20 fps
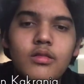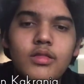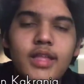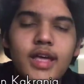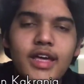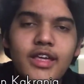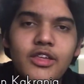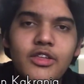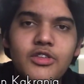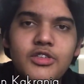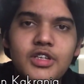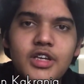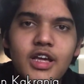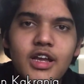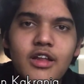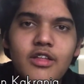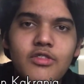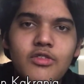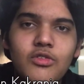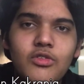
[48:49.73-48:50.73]
Thank you,
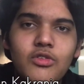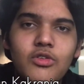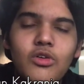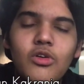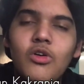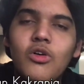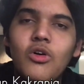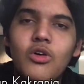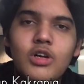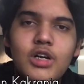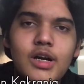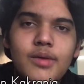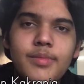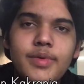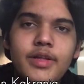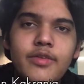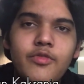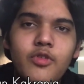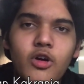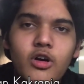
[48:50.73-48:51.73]
Chiaroscuro Core
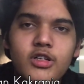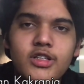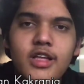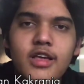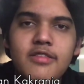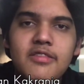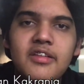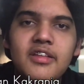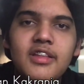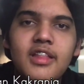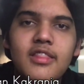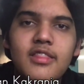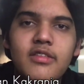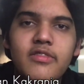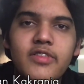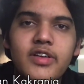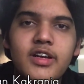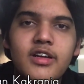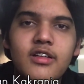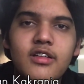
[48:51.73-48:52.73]
Committee, for organizing this
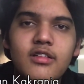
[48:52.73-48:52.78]
event.